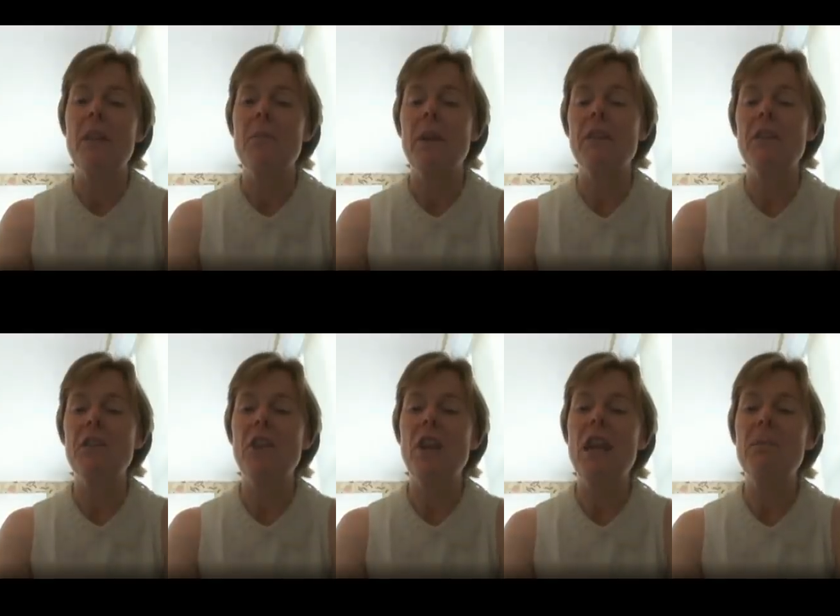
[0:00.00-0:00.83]
Because a
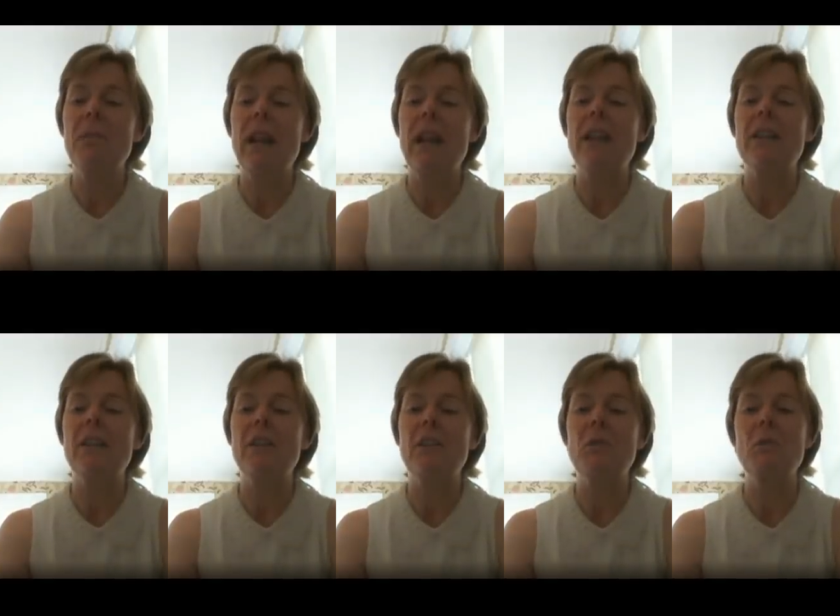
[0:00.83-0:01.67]
shared plan
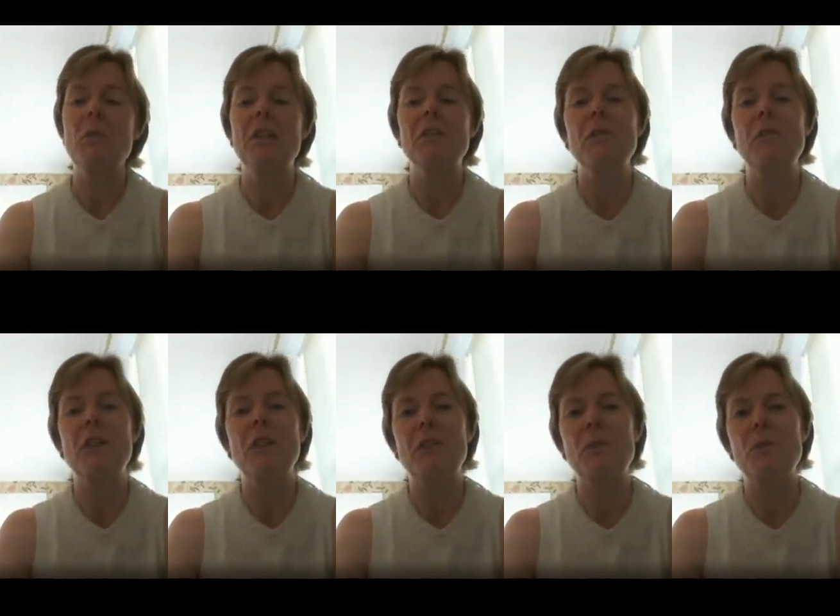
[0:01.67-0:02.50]
and thought is often a
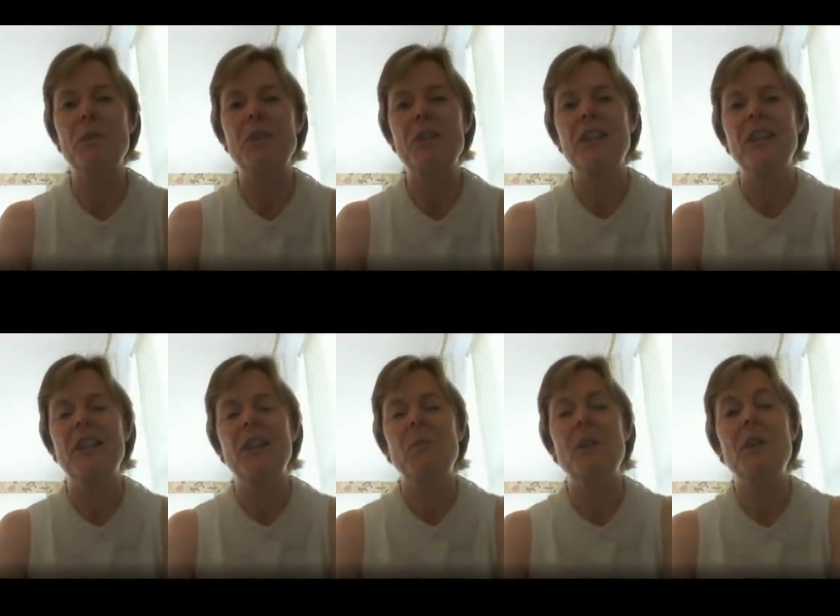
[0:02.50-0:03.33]
thought
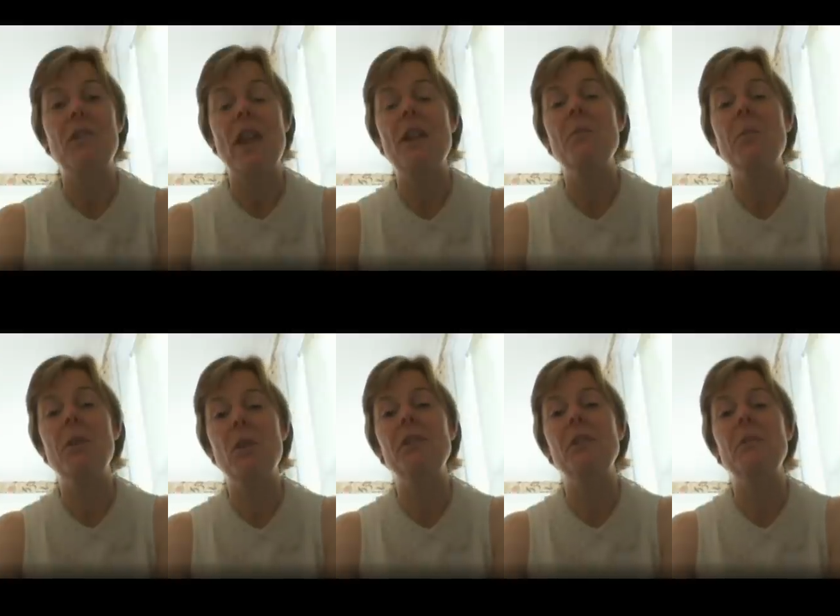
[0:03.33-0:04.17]
which then
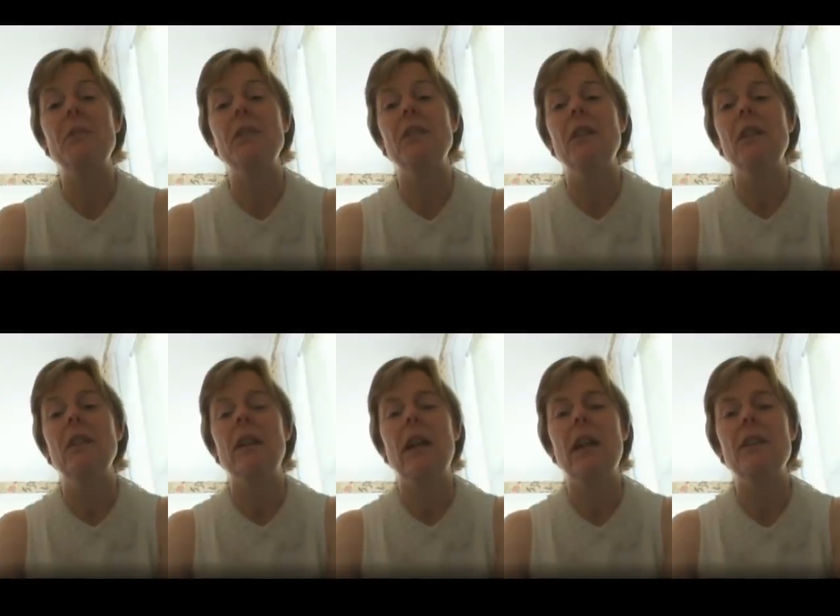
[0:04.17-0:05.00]
blossoms
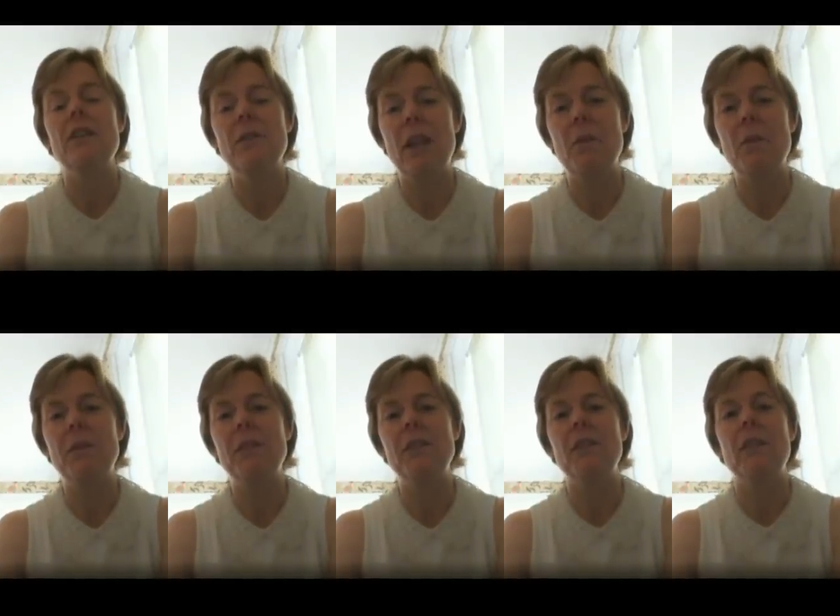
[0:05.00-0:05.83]
and
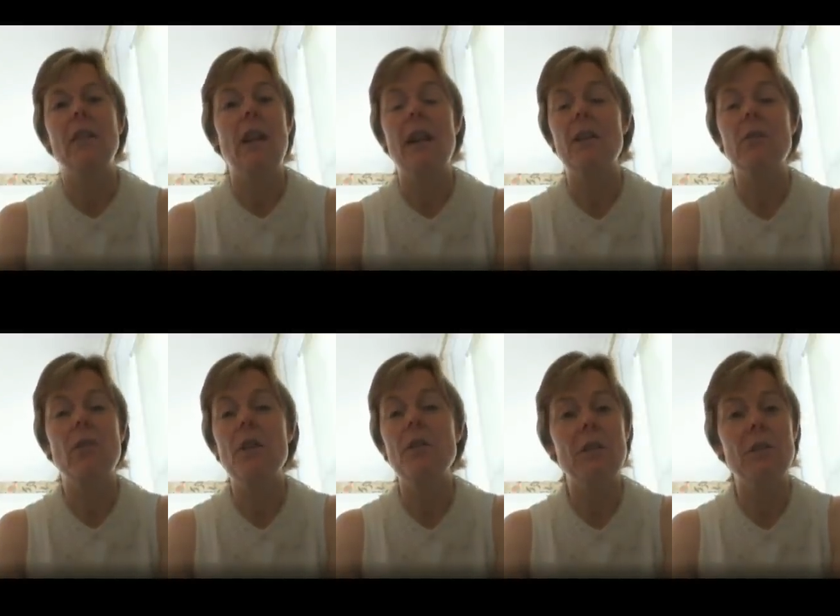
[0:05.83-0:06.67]
develops and
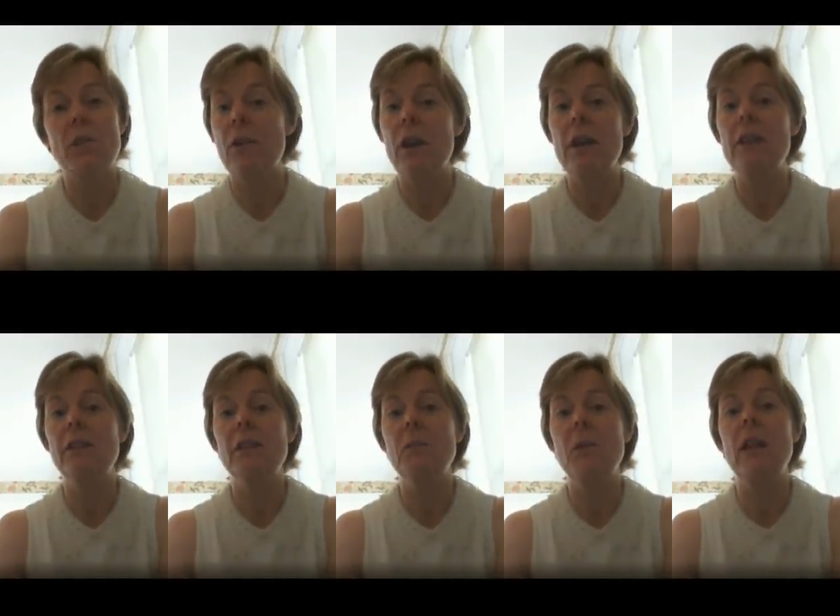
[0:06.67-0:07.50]
grows and refines
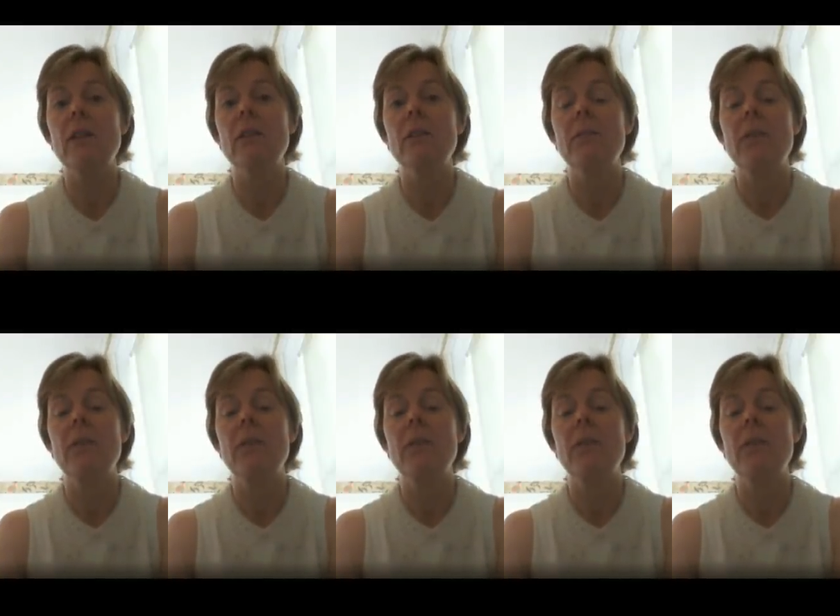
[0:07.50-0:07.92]
as well.